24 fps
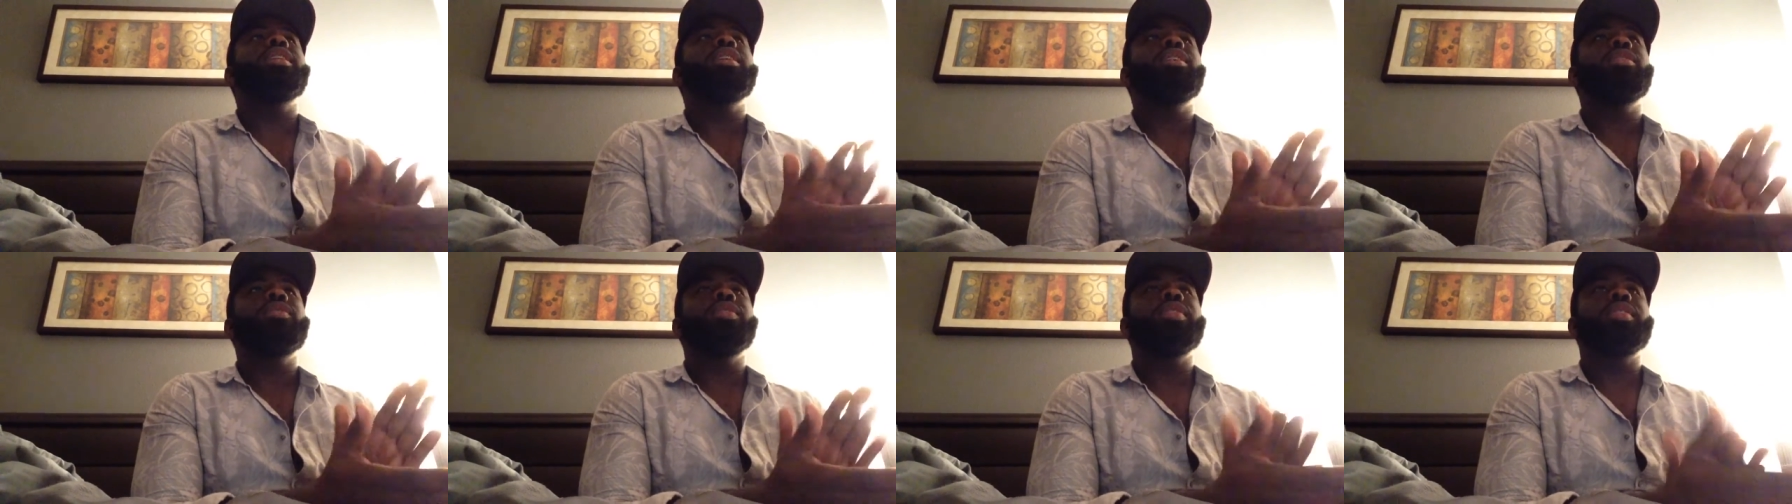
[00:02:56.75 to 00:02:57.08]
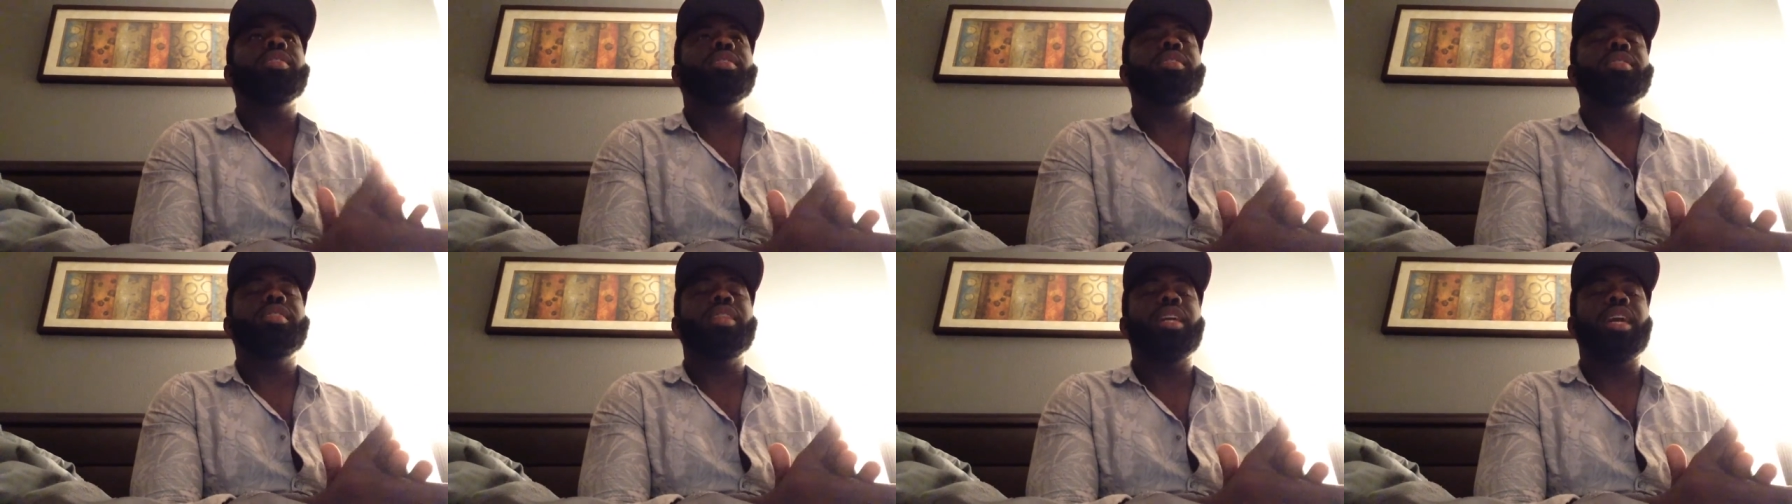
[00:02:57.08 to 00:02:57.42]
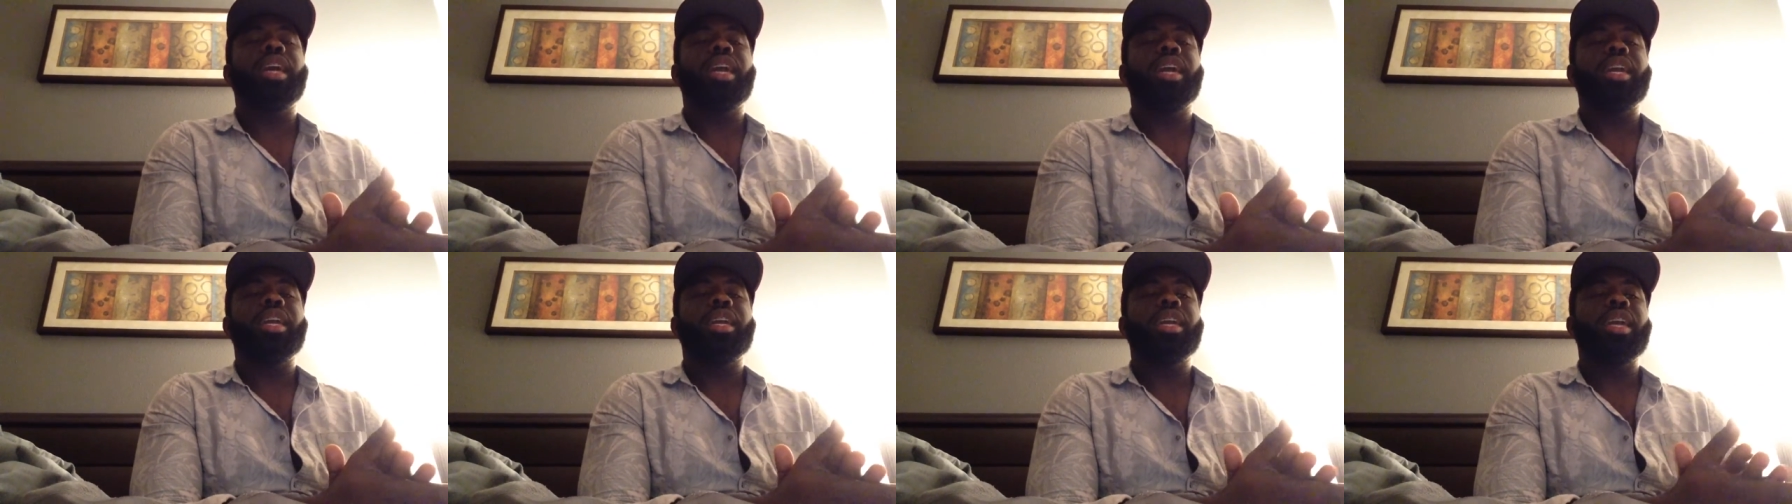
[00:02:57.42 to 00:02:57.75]
here and
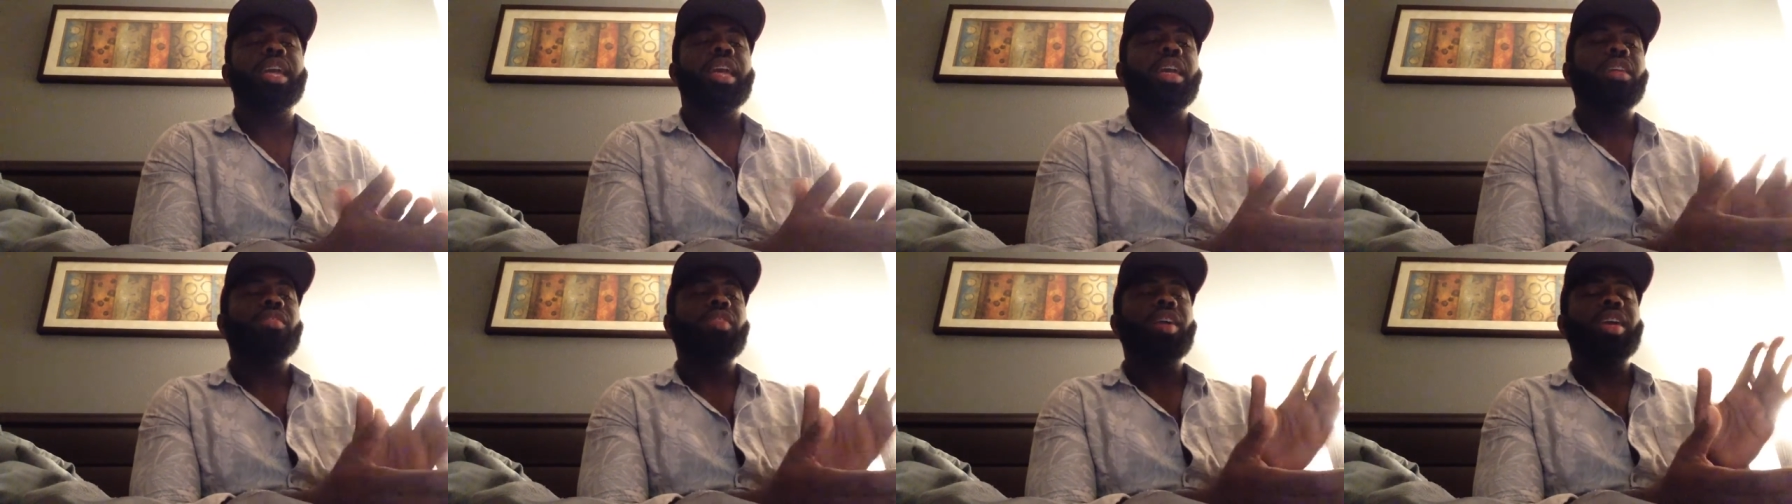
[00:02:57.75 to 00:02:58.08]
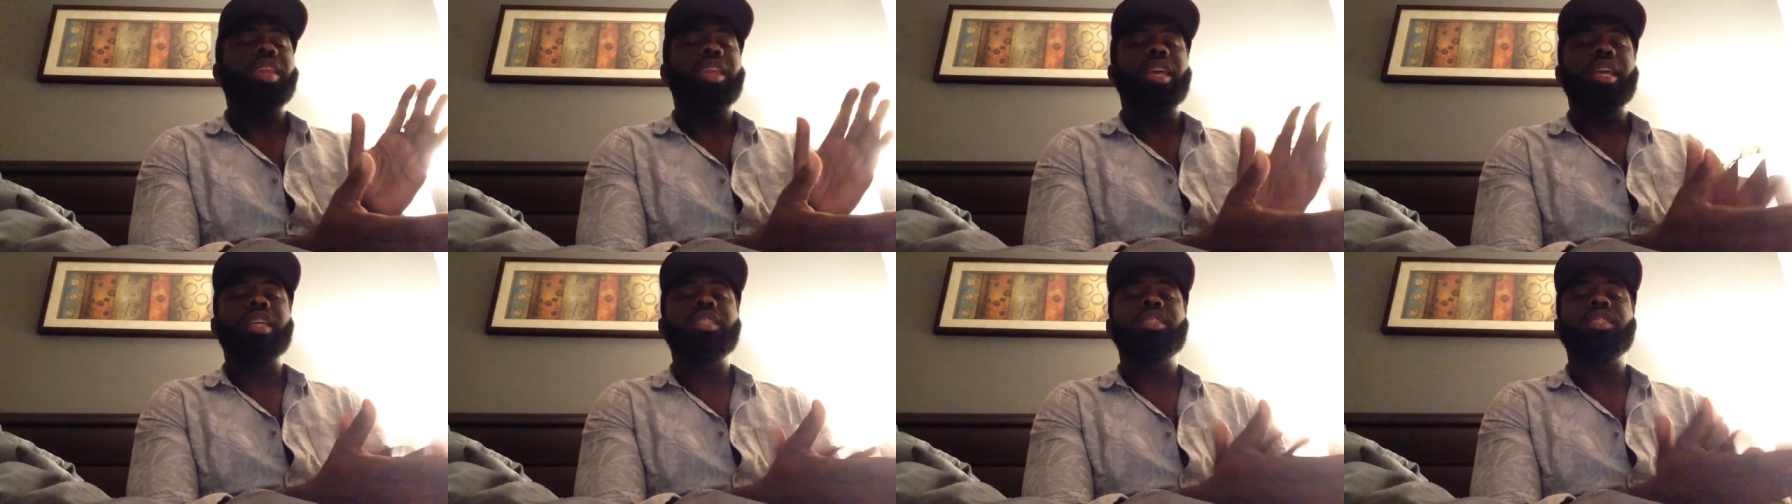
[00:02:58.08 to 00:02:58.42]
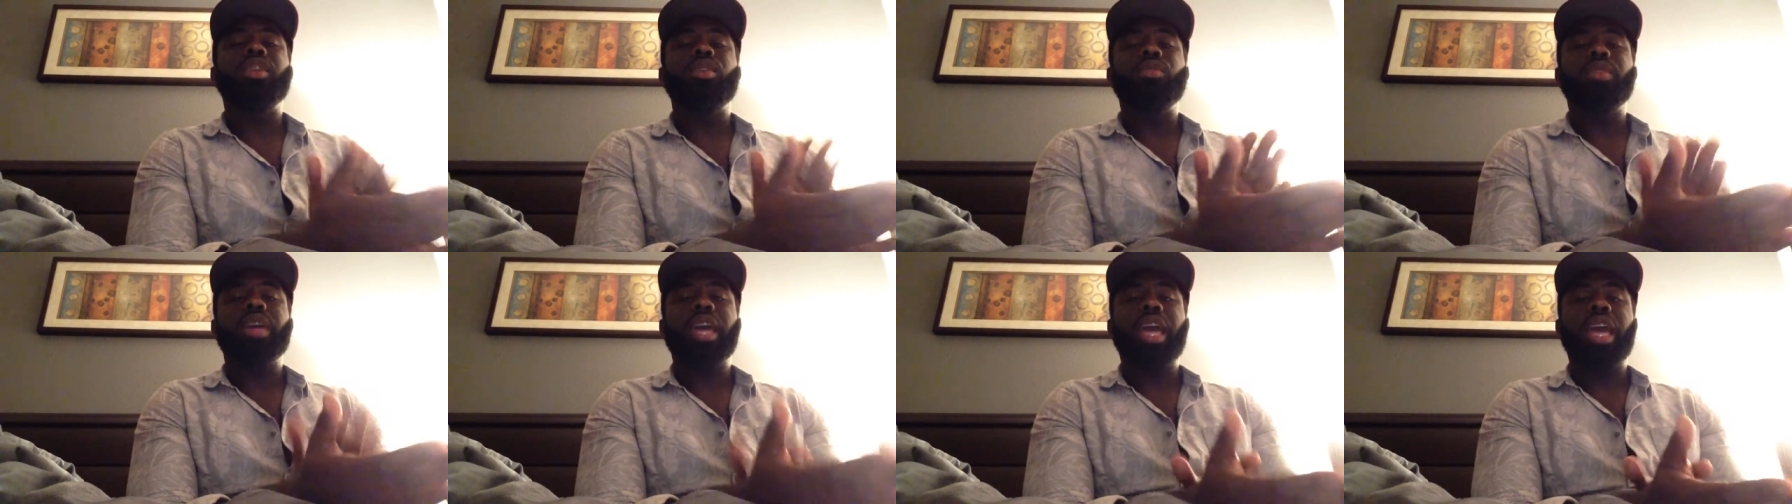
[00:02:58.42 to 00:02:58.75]
say that it's
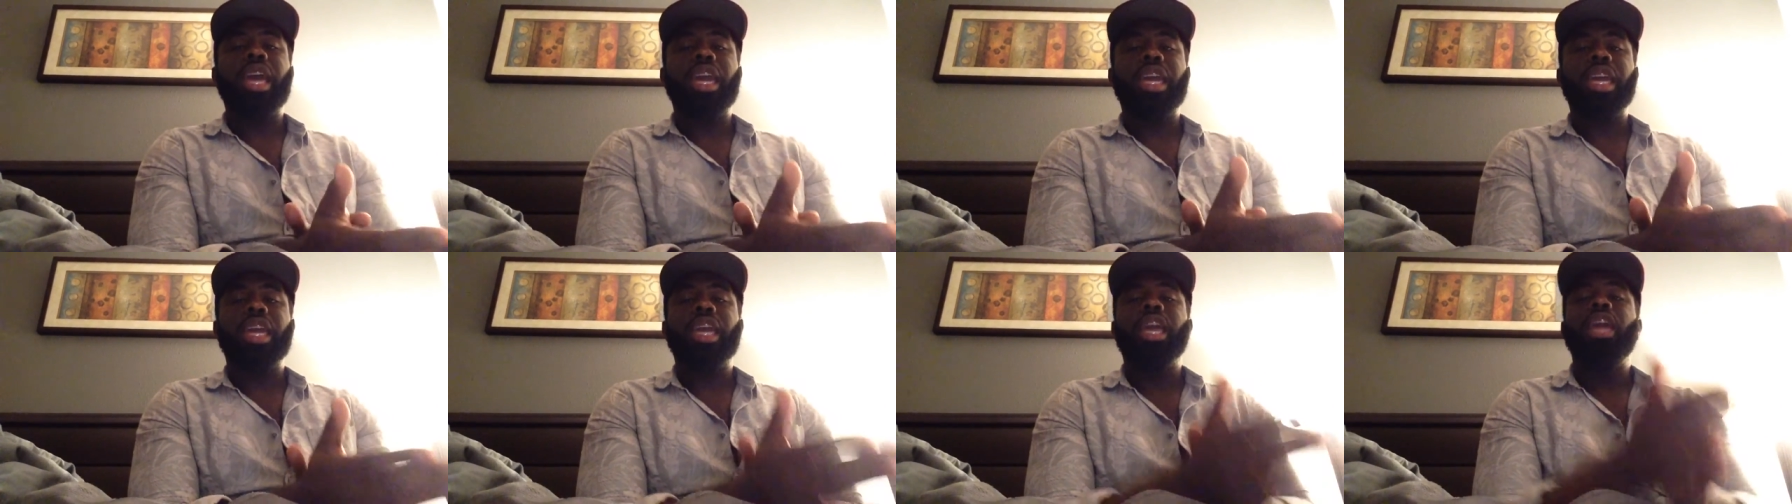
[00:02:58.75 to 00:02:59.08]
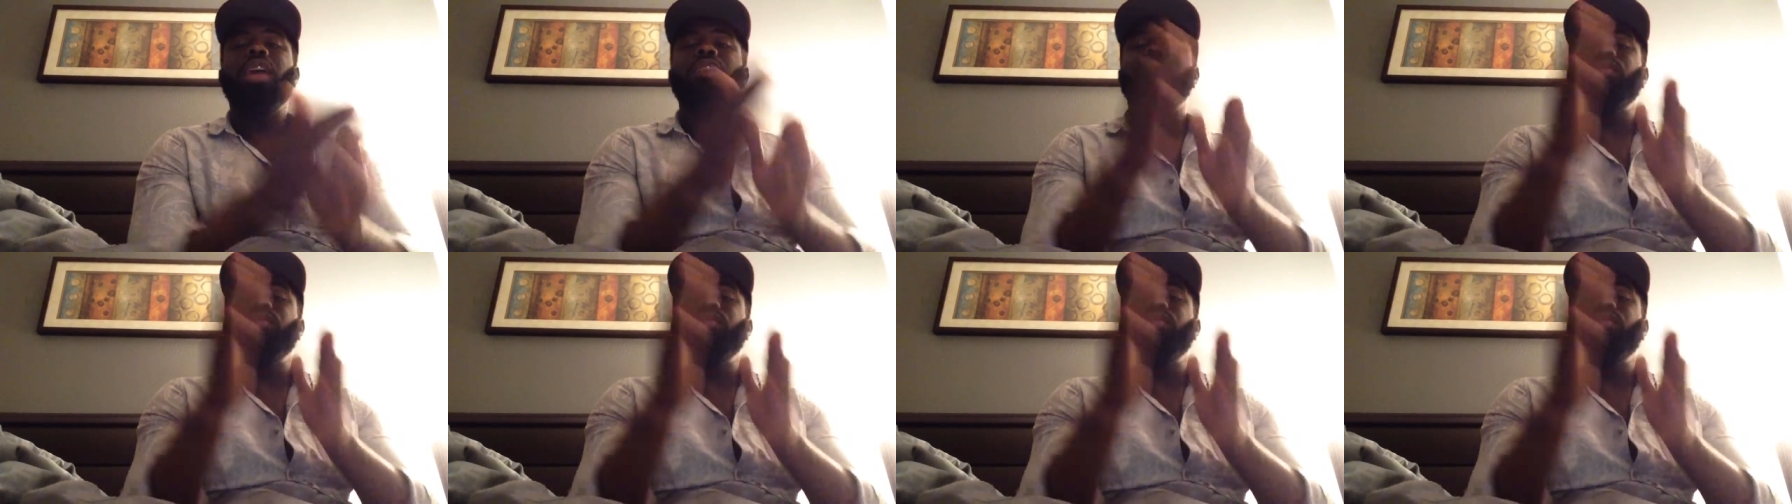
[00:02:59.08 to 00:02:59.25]
okay